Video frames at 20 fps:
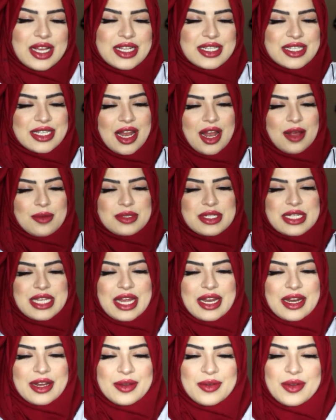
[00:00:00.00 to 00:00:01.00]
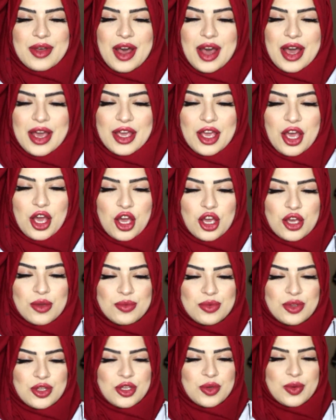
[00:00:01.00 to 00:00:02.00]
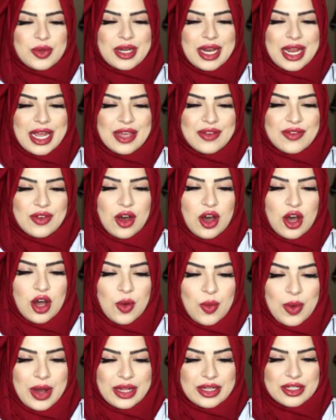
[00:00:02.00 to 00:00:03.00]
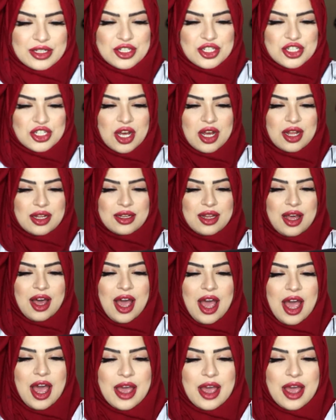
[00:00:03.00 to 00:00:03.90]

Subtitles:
Salam Asthana. I hope you and Ava are well, inshallah.